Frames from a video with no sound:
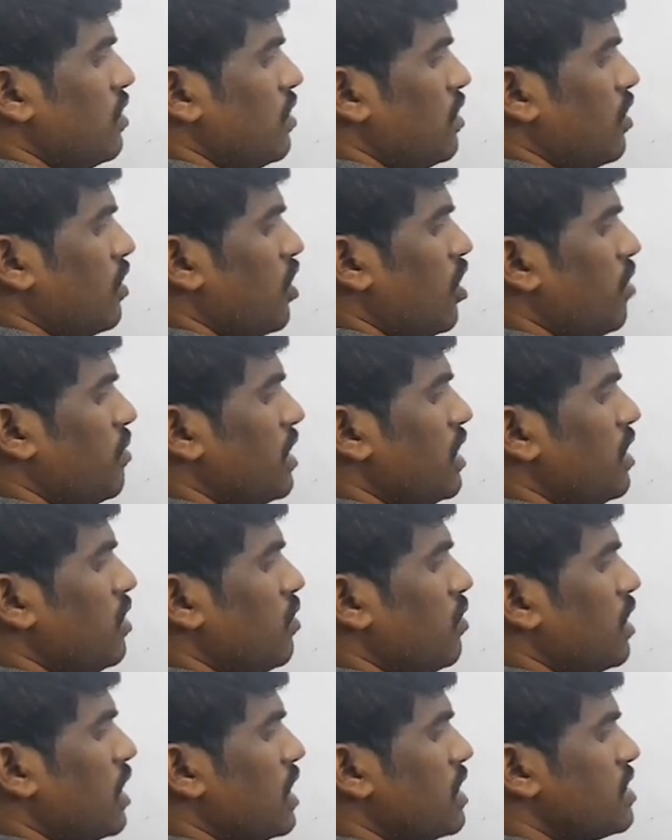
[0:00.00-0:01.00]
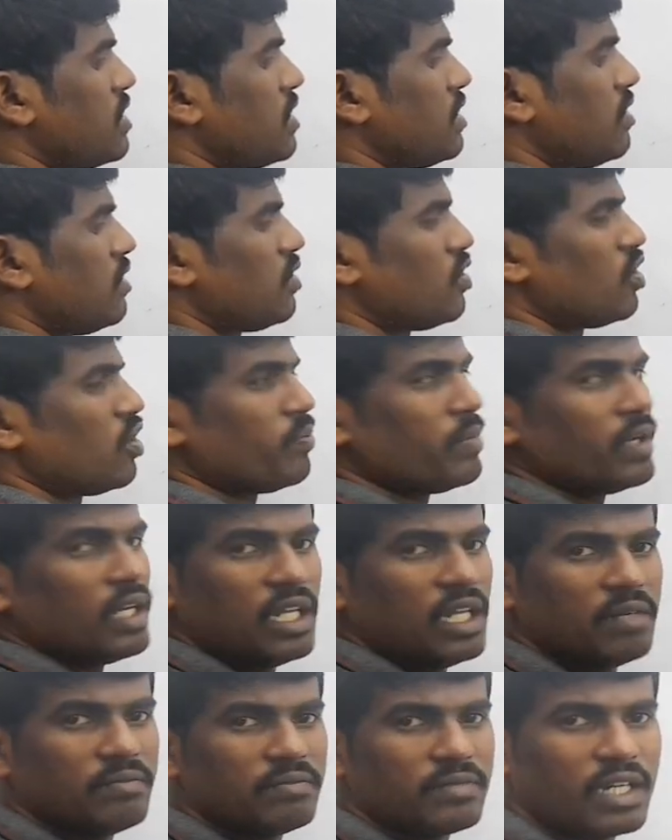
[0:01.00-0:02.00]
Commonly known as
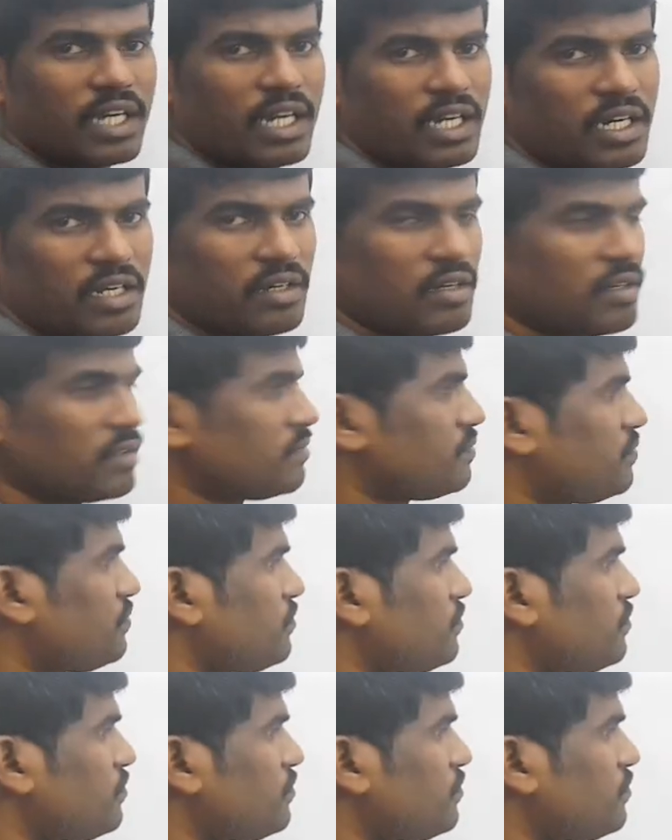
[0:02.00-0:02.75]
tropylium cation.